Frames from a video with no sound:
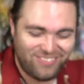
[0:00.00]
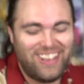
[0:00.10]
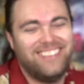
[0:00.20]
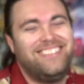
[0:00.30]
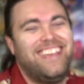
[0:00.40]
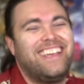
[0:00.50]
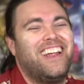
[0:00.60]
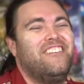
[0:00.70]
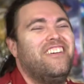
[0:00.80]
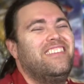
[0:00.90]
as well as checking
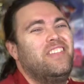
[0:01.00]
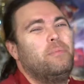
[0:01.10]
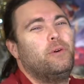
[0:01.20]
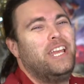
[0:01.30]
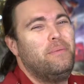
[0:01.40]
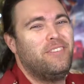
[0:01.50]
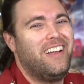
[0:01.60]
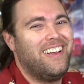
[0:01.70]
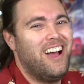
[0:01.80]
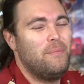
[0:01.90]
out
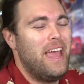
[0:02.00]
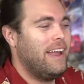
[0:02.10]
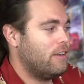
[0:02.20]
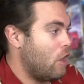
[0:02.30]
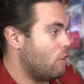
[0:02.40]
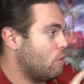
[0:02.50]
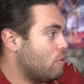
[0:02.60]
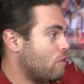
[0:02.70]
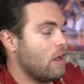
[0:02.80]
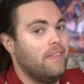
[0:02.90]
friendsofbingboardgames.com and
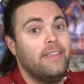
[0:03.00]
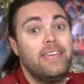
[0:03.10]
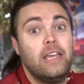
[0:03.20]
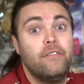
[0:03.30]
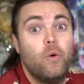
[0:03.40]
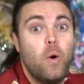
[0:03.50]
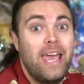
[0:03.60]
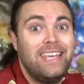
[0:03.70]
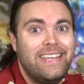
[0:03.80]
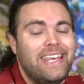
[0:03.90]
the
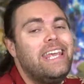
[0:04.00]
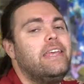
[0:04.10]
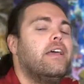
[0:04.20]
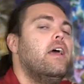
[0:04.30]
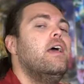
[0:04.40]
giveaway geek.